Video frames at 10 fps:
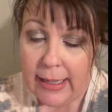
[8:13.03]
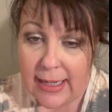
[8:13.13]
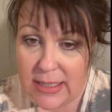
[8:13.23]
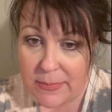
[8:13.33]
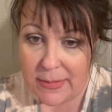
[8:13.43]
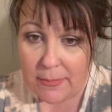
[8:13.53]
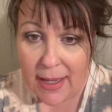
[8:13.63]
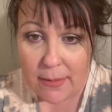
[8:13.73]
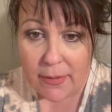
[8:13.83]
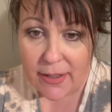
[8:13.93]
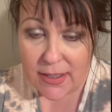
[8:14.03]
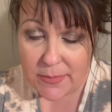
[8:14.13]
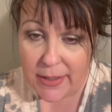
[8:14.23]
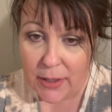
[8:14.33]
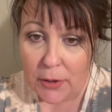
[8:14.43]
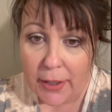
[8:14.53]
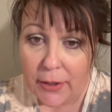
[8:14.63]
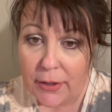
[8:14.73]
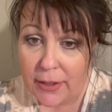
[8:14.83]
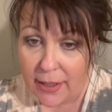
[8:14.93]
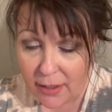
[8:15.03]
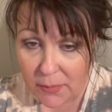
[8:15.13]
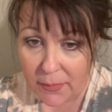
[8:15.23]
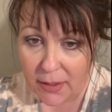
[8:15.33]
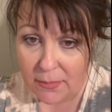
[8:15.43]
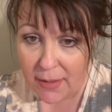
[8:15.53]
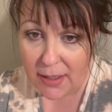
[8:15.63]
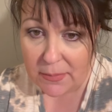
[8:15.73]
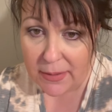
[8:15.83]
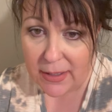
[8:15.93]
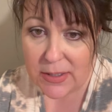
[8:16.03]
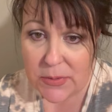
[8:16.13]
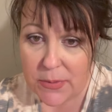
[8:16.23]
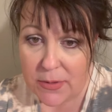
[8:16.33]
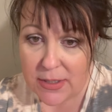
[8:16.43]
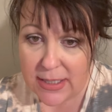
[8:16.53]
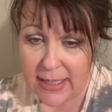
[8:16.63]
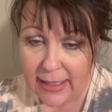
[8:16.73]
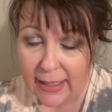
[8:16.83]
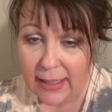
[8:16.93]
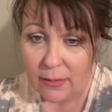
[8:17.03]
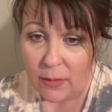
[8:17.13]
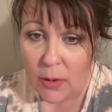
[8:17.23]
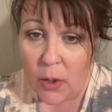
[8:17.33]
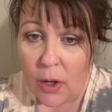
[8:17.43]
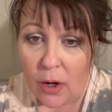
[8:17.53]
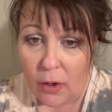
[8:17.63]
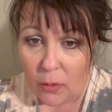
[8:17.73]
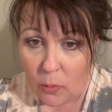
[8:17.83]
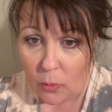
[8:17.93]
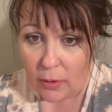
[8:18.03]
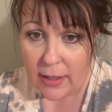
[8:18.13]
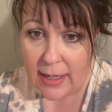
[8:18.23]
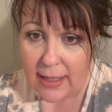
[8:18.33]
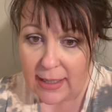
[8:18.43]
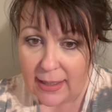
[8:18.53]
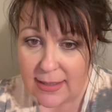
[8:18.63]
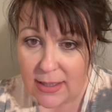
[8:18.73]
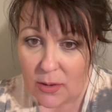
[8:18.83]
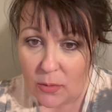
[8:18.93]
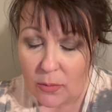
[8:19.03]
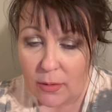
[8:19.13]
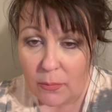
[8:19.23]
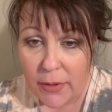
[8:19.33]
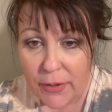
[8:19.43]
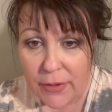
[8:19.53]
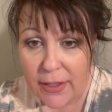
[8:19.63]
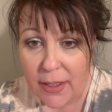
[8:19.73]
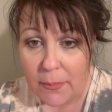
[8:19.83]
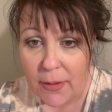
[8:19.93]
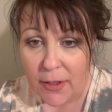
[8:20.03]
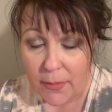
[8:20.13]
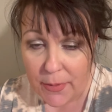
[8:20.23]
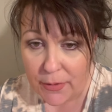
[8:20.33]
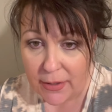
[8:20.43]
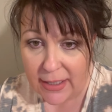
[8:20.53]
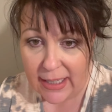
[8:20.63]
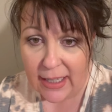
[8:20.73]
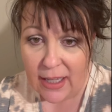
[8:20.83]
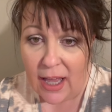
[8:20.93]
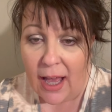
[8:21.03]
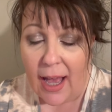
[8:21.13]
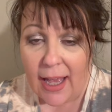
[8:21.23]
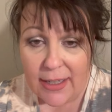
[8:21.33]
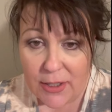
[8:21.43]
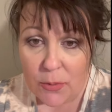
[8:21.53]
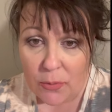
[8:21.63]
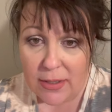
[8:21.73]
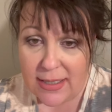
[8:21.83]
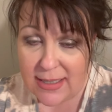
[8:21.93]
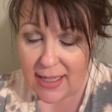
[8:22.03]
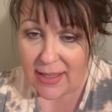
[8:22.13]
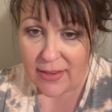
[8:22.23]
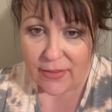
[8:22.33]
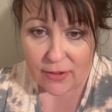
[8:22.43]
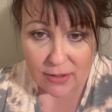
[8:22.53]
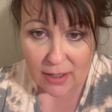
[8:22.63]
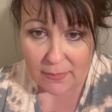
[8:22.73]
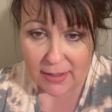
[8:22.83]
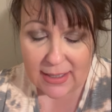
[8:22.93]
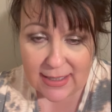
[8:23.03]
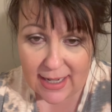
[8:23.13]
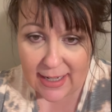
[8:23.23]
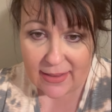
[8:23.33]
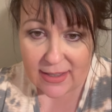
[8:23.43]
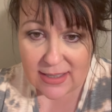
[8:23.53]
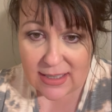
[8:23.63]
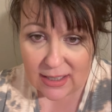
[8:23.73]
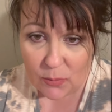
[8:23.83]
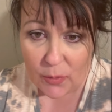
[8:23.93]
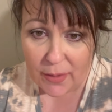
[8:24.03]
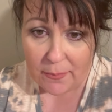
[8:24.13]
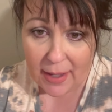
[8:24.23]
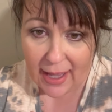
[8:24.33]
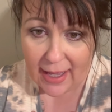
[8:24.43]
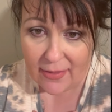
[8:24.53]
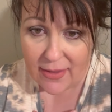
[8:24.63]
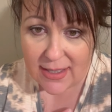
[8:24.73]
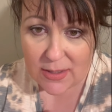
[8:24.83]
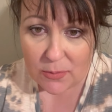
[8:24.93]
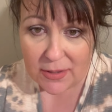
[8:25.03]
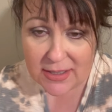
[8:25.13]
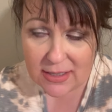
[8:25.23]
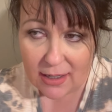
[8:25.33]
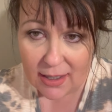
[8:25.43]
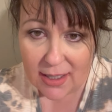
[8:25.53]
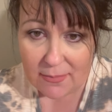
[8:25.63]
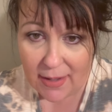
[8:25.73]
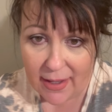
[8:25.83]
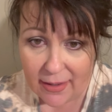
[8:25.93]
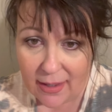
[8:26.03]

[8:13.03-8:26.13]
It's been bad because me and Greg couldn't help anybody because we were sick and are quarantining, so we couldn't help our community. I do want to say that there's not been a day that's went by that someone has not come by